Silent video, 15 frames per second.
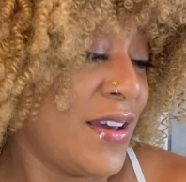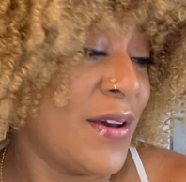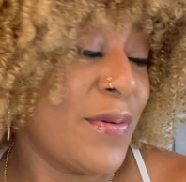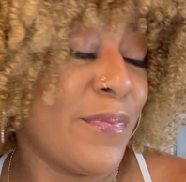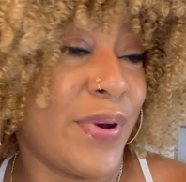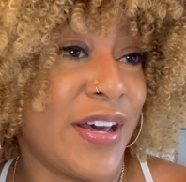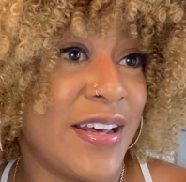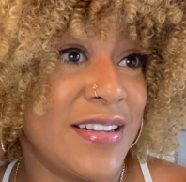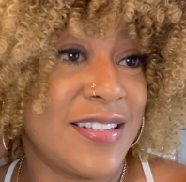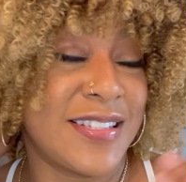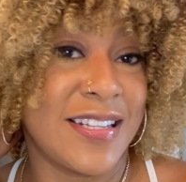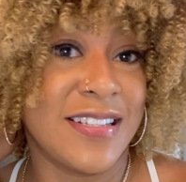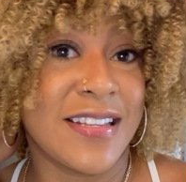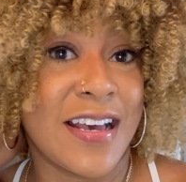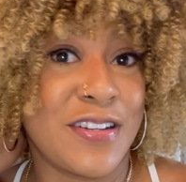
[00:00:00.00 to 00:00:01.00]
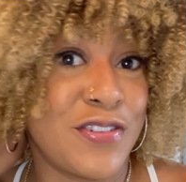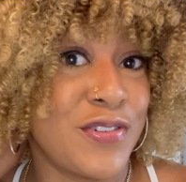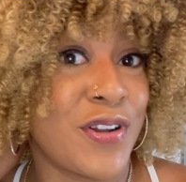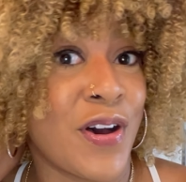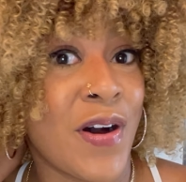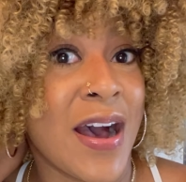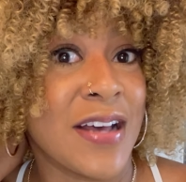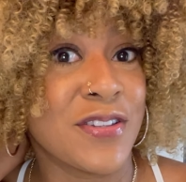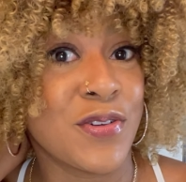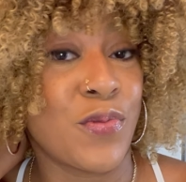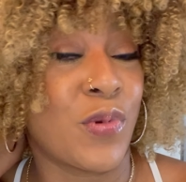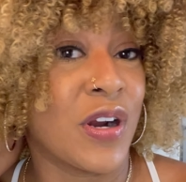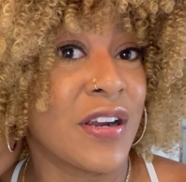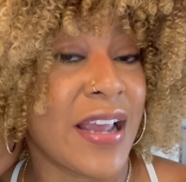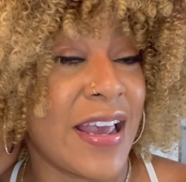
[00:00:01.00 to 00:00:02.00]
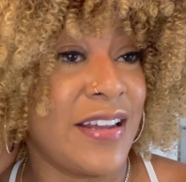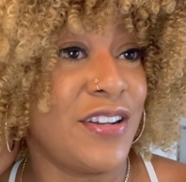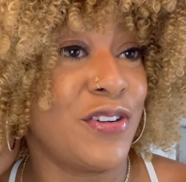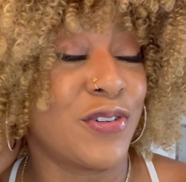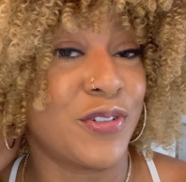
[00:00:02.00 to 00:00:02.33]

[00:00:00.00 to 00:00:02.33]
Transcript: But since I do know how to work a needle